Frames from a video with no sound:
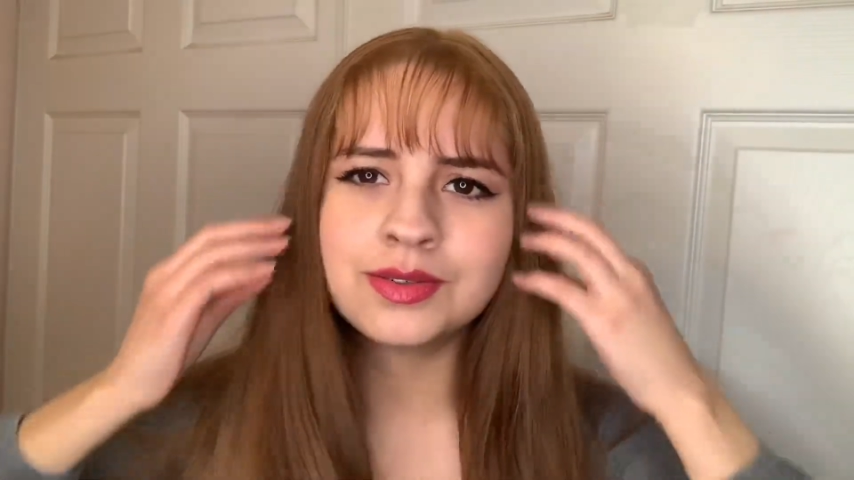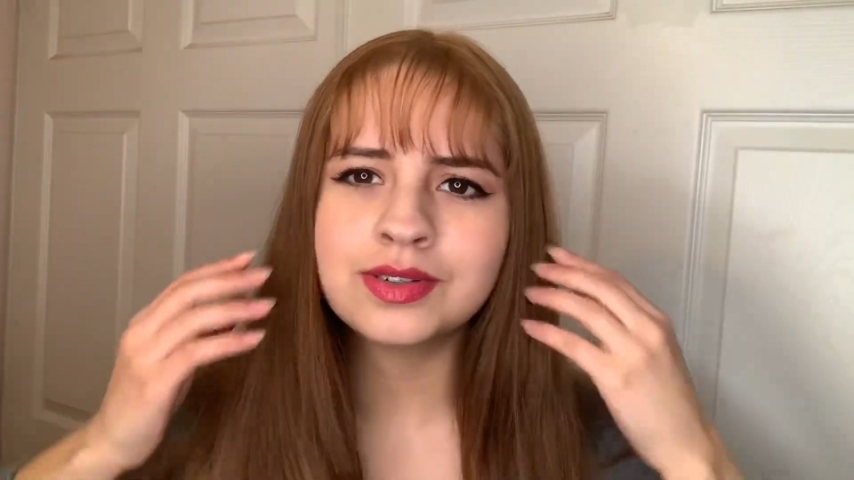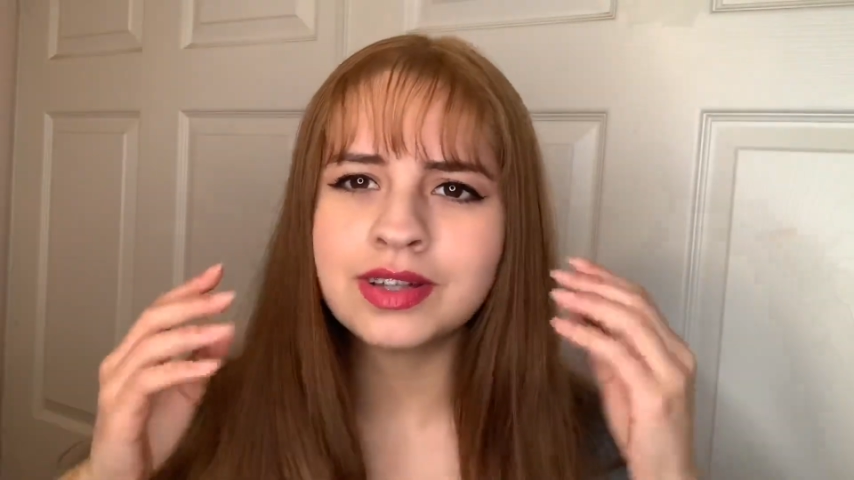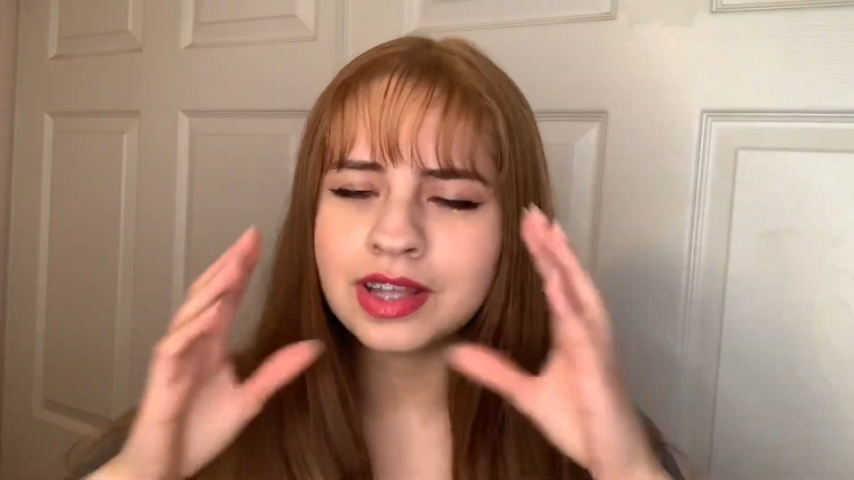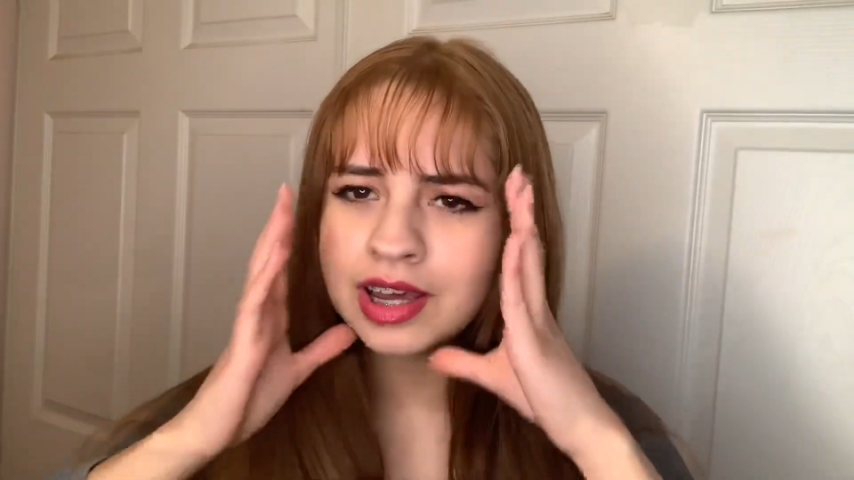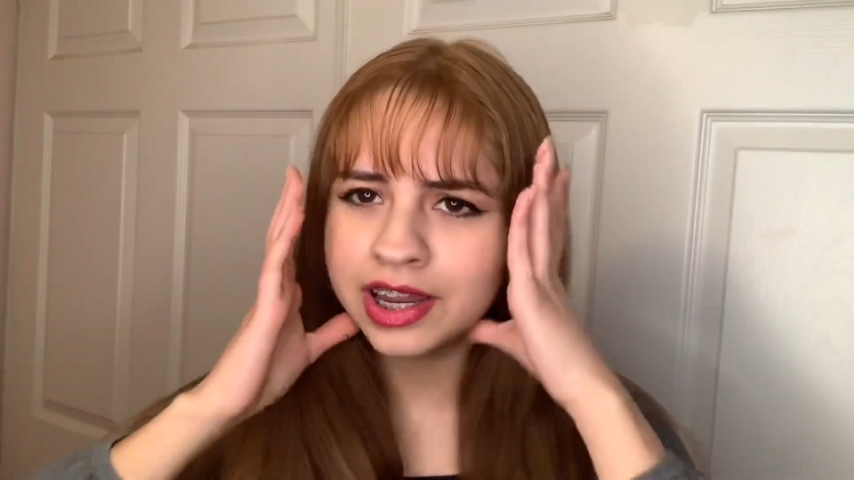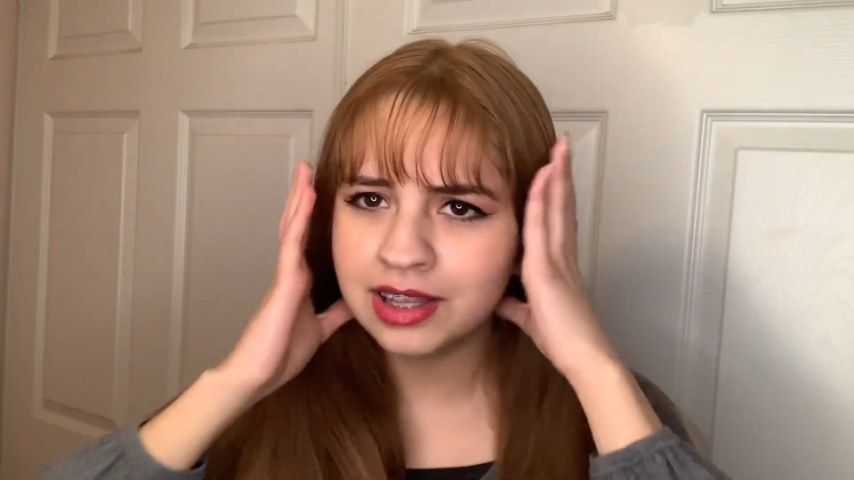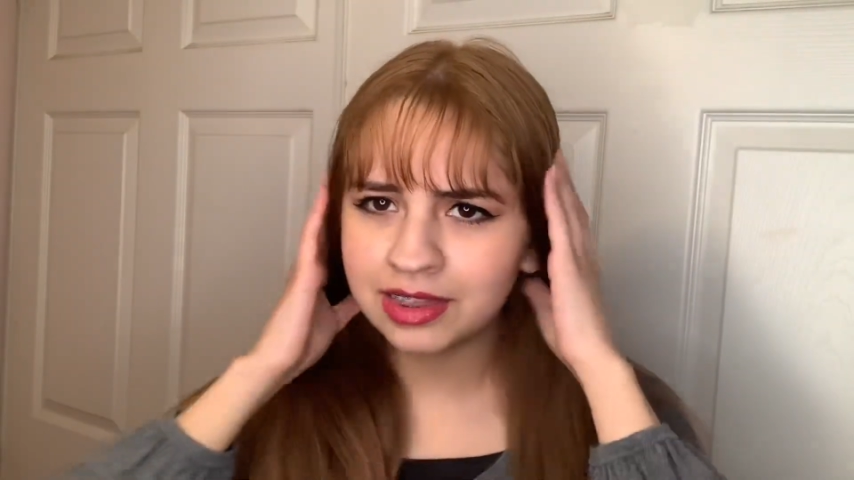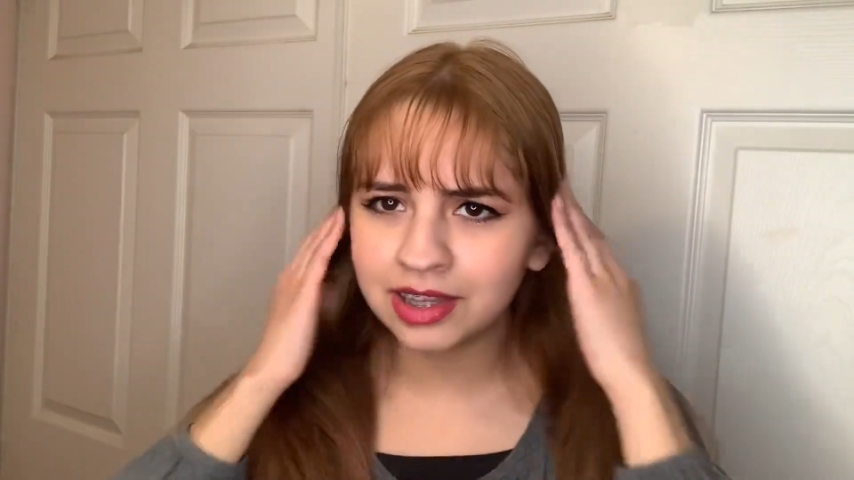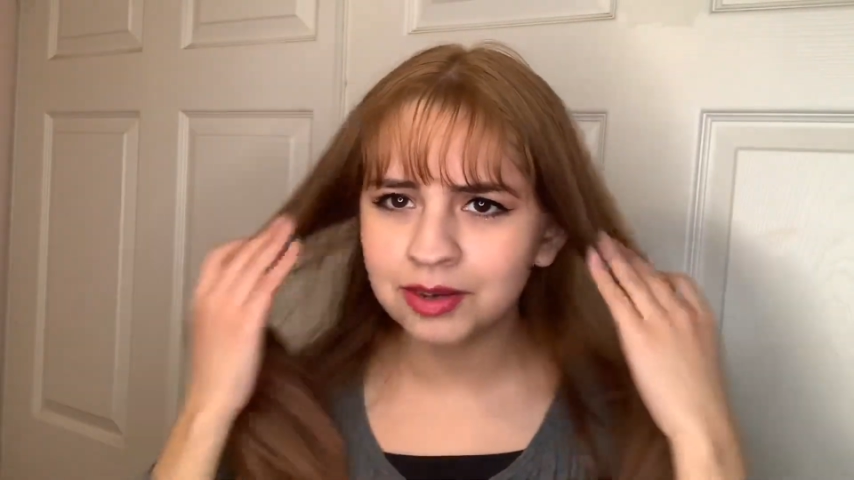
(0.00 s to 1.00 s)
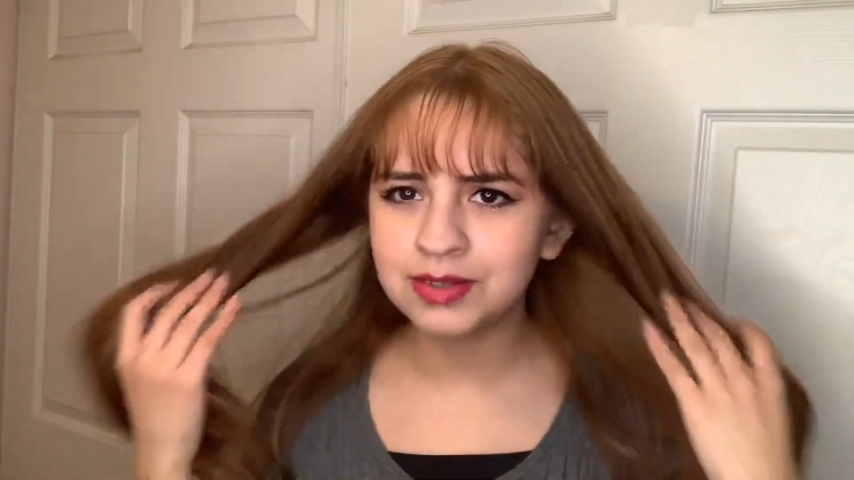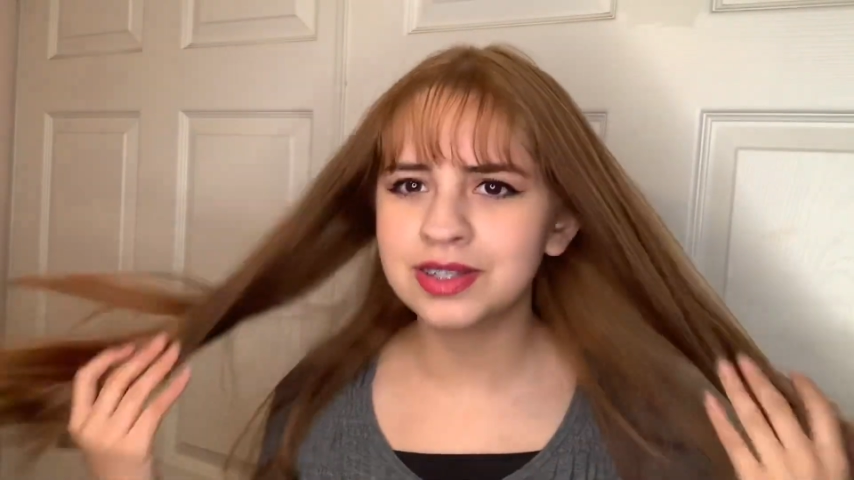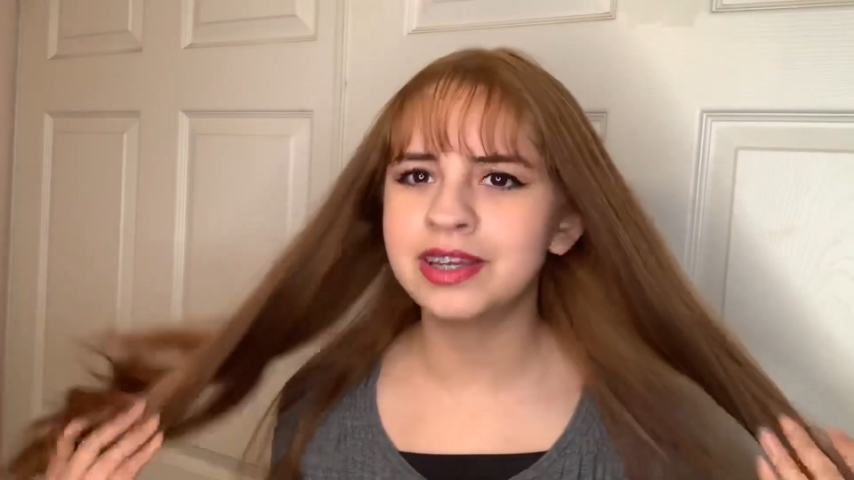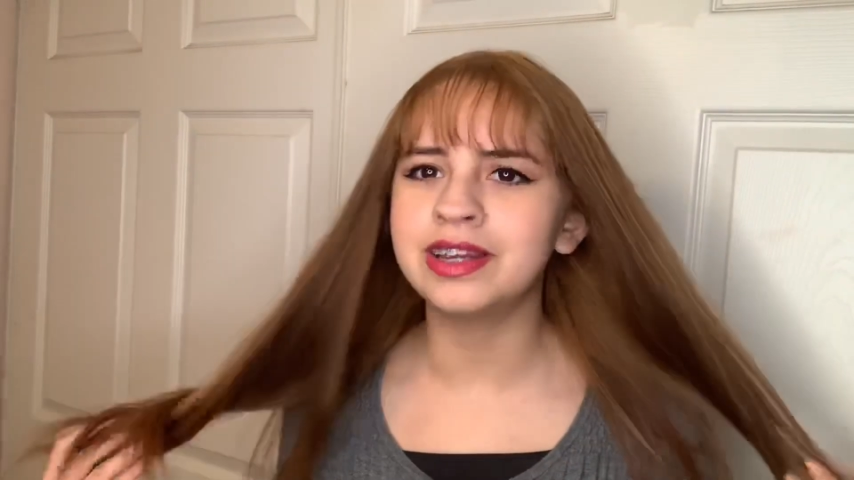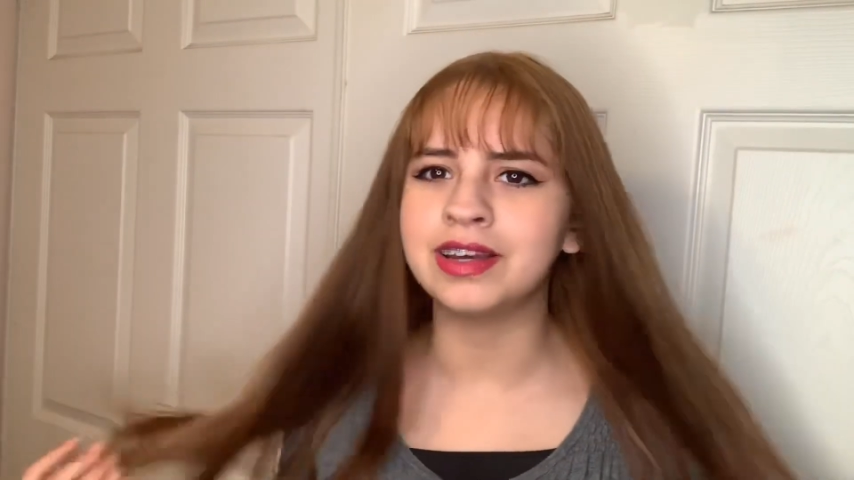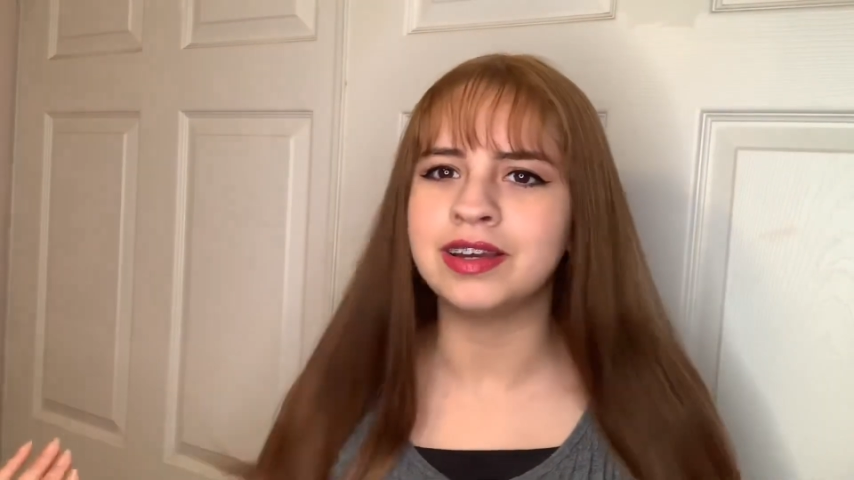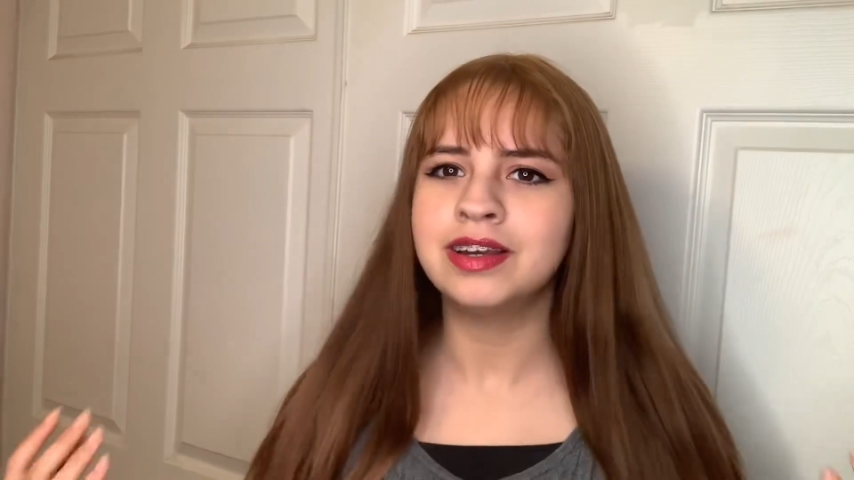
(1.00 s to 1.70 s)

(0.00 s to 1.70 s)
so like I didn't think it was gonna